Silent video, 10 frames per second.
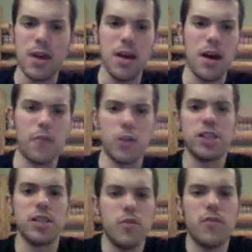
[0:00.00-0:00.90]

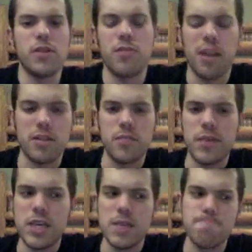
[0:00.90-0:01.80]
Unfortunately, the movie turns out to
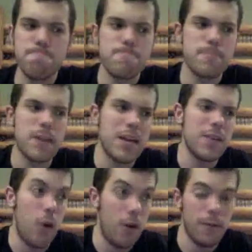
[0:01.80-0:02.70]
be kind
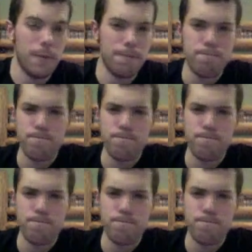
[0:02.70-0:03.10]
of awful.